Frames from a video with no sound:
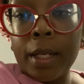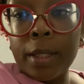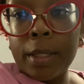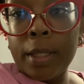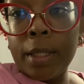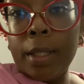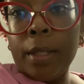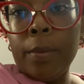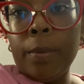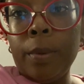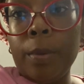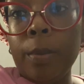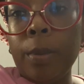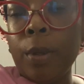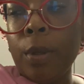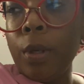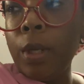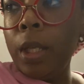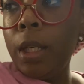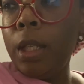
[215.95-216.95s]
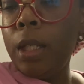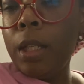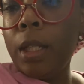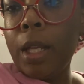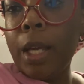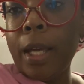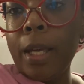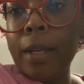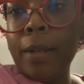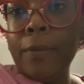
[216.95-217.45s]
temp employee
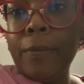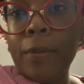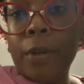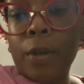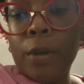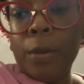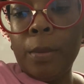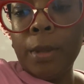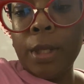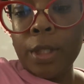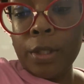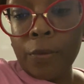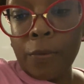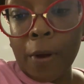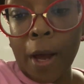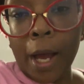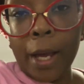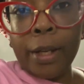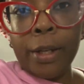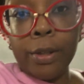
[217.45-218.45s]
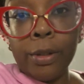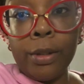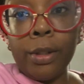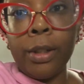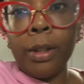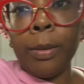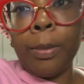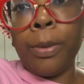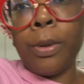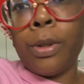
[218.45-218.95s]
today, very much fired
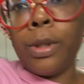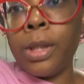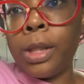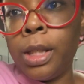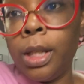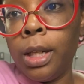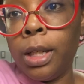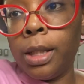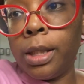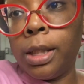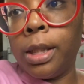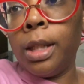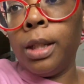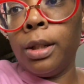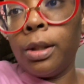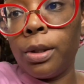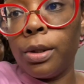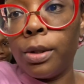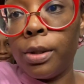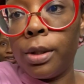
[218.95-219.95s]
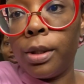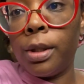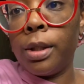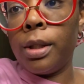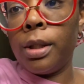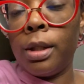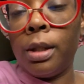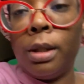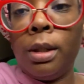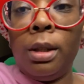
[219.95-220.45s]
over stealing stickers. I
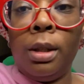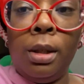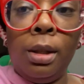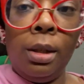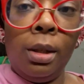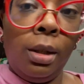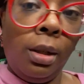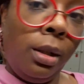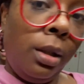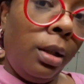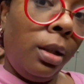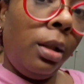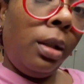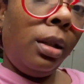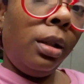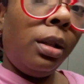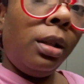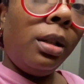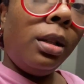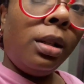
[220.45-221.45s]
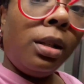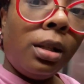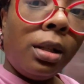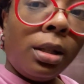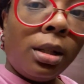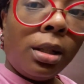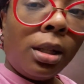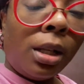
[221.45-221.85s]
didn't steal.